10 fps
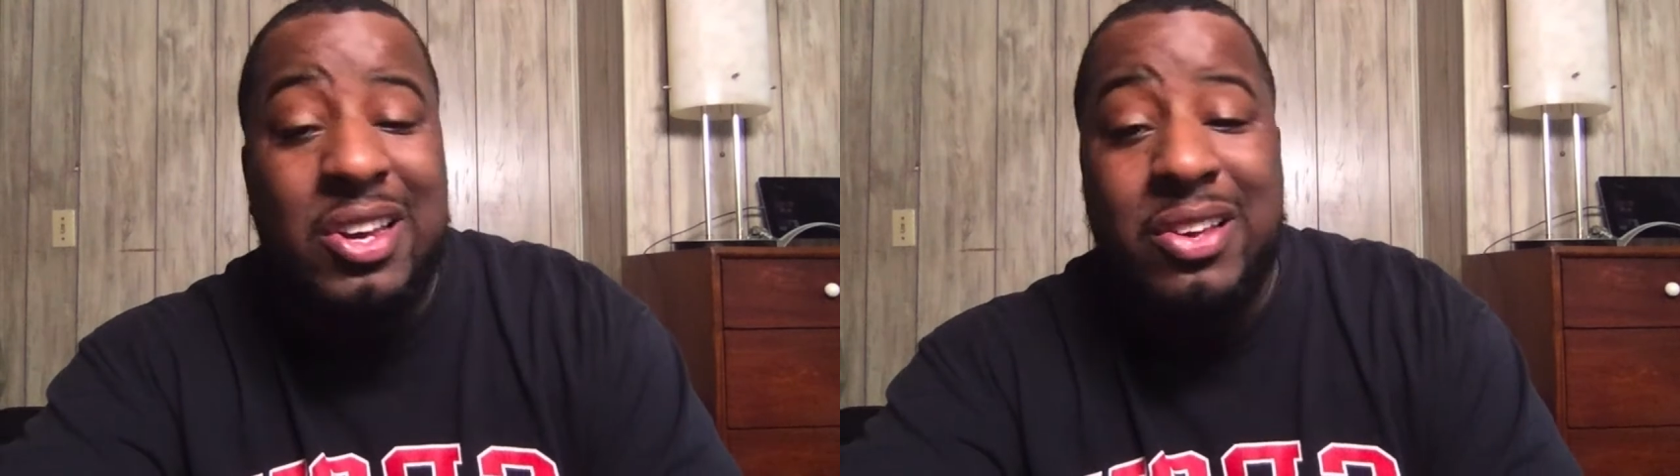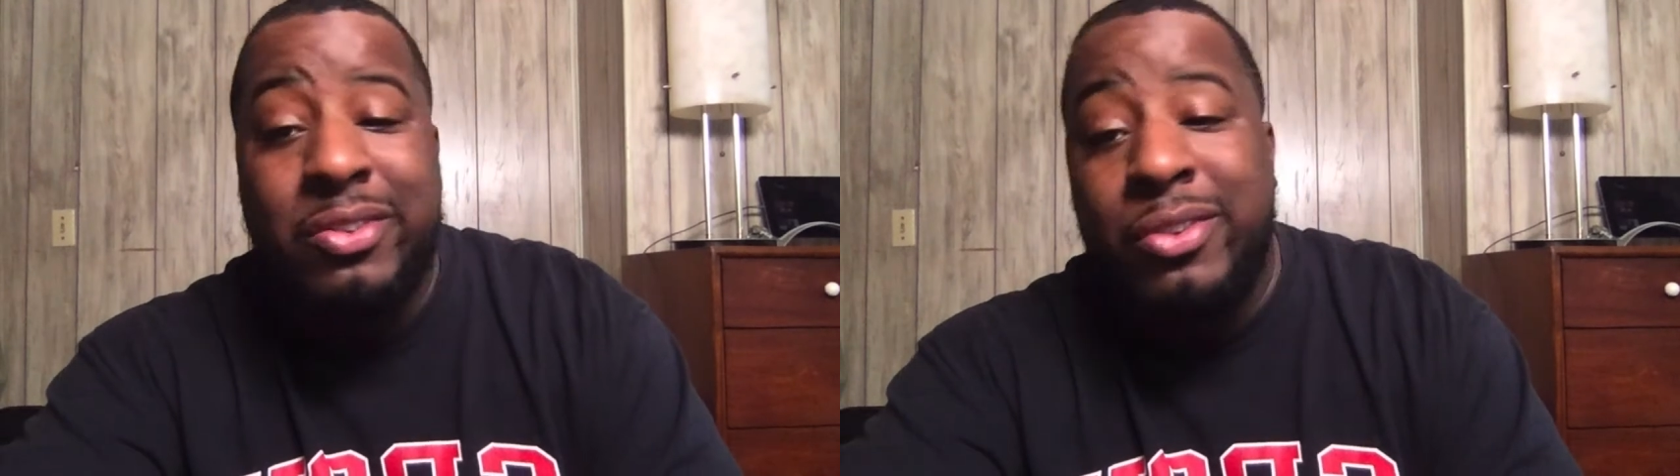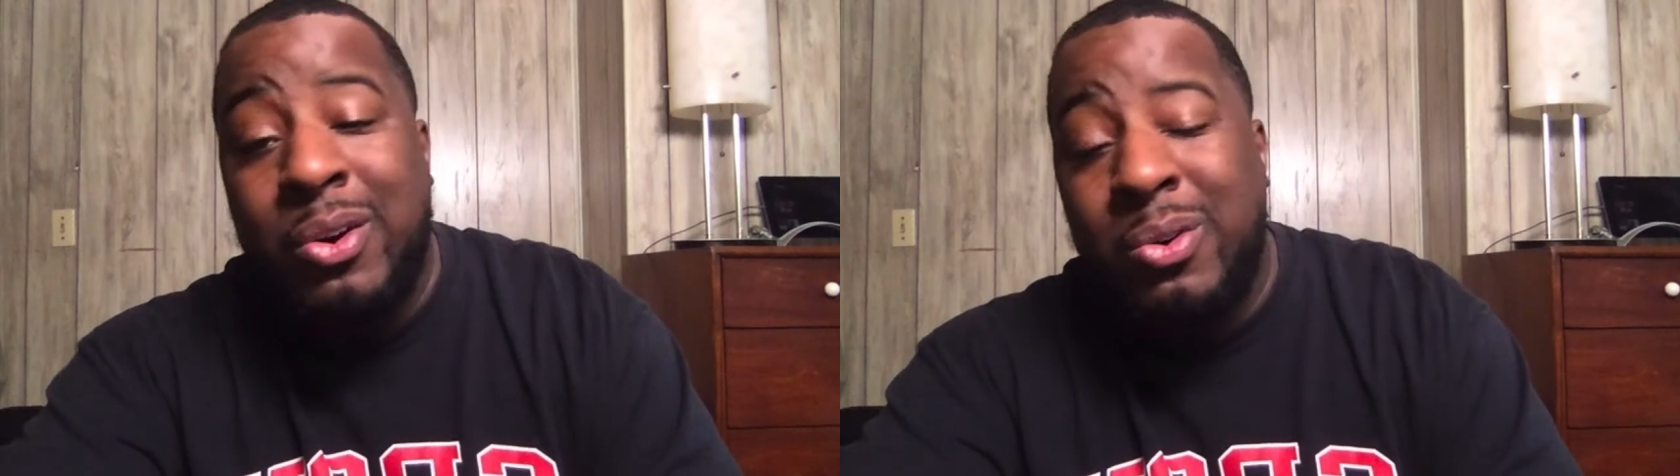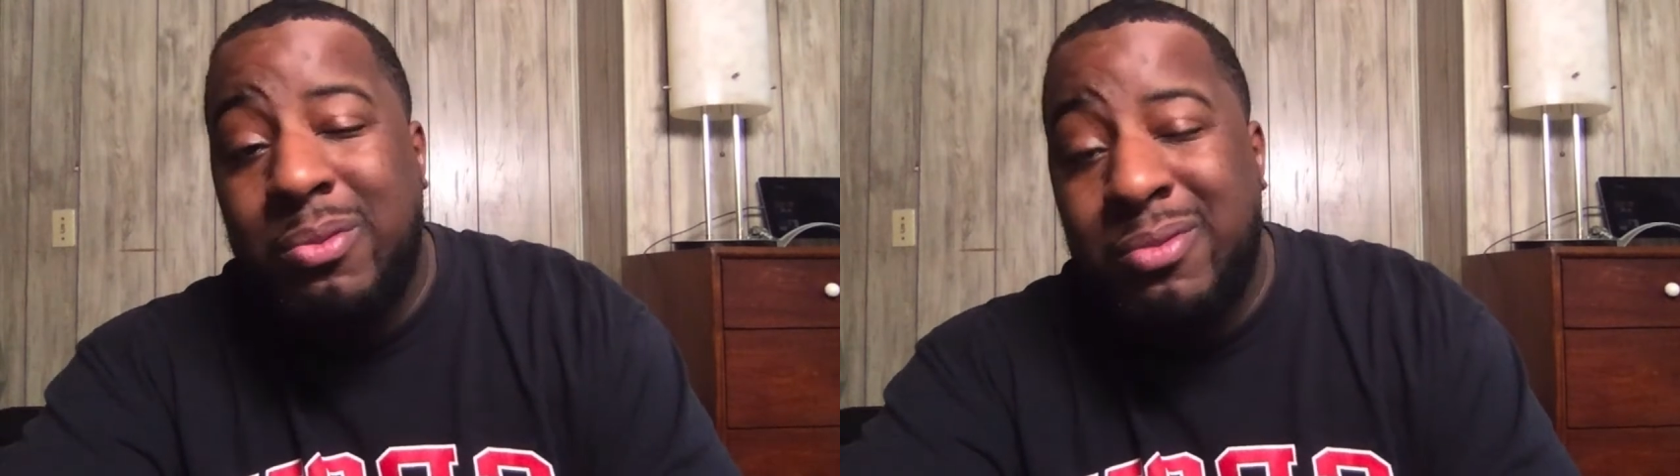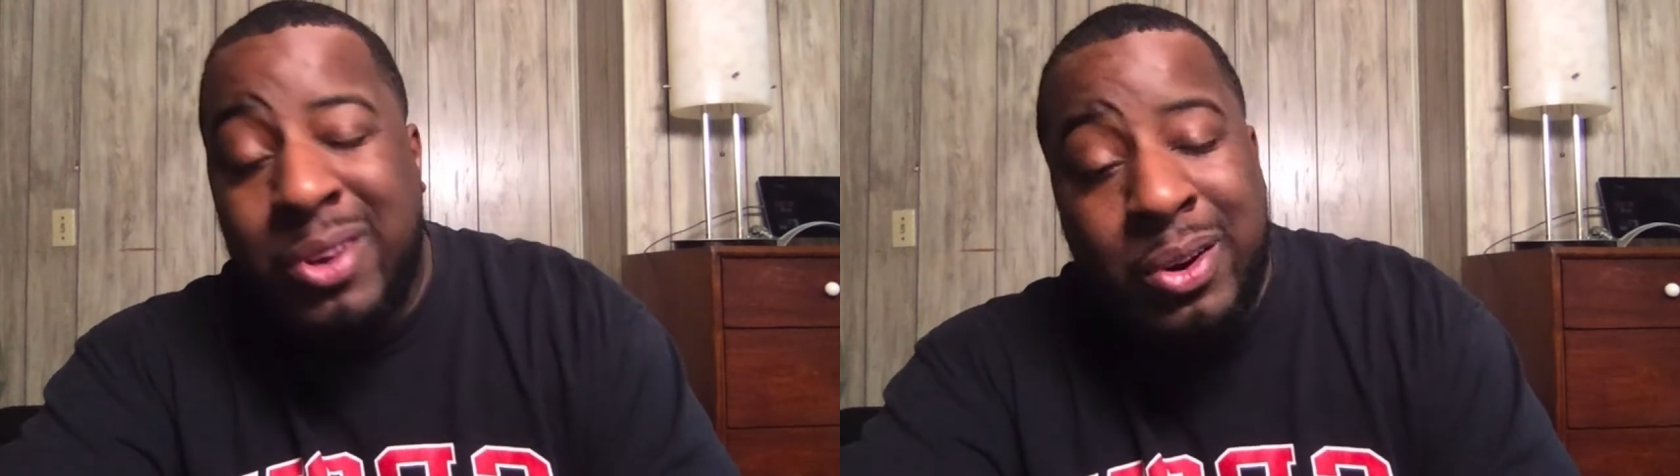So,
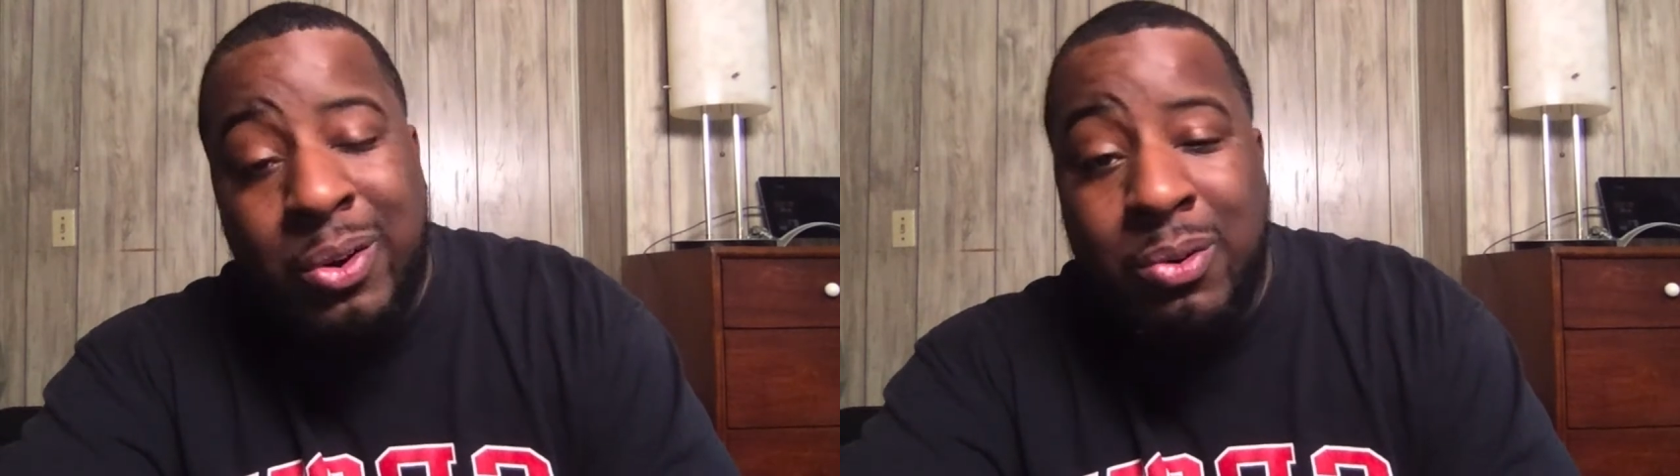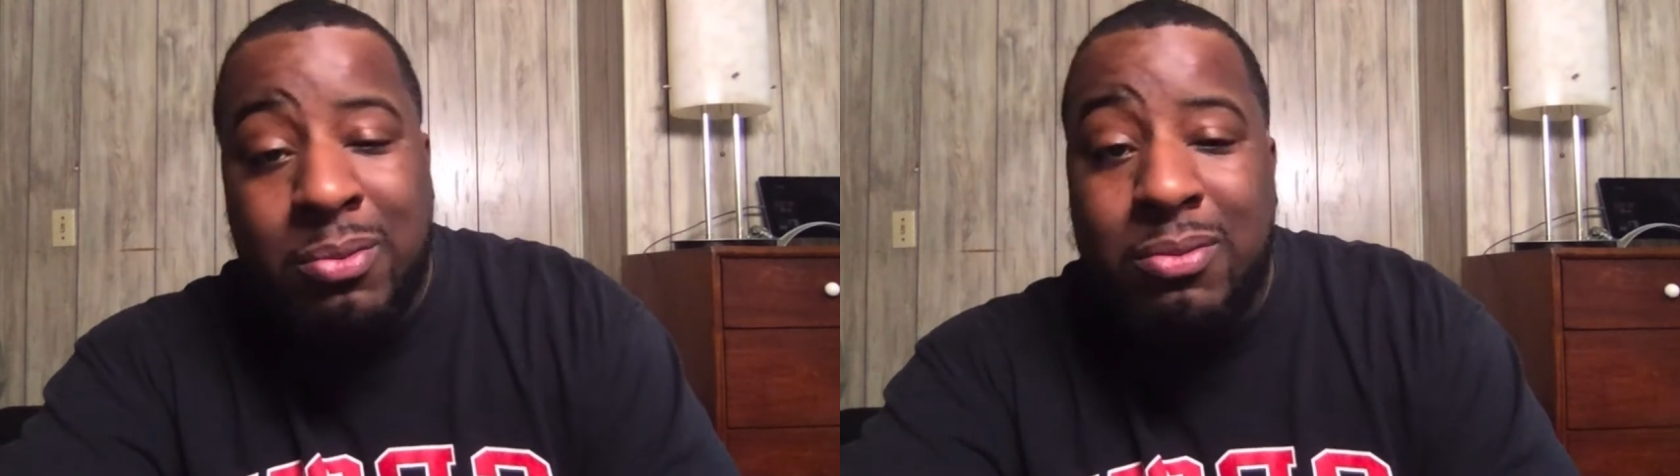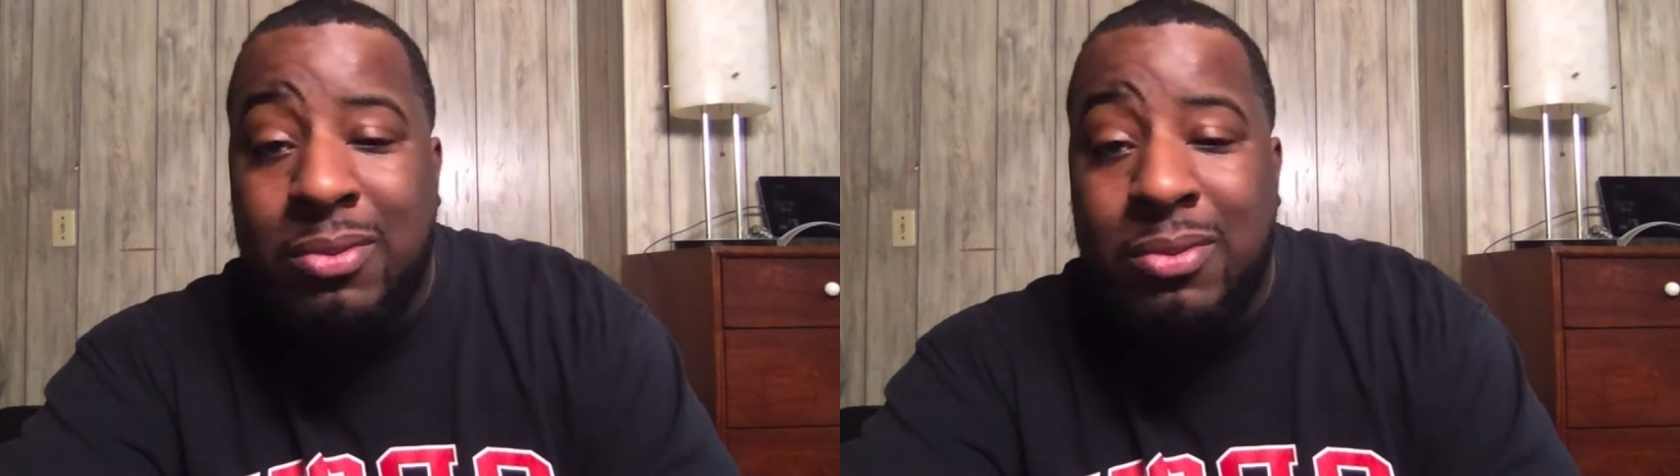you know,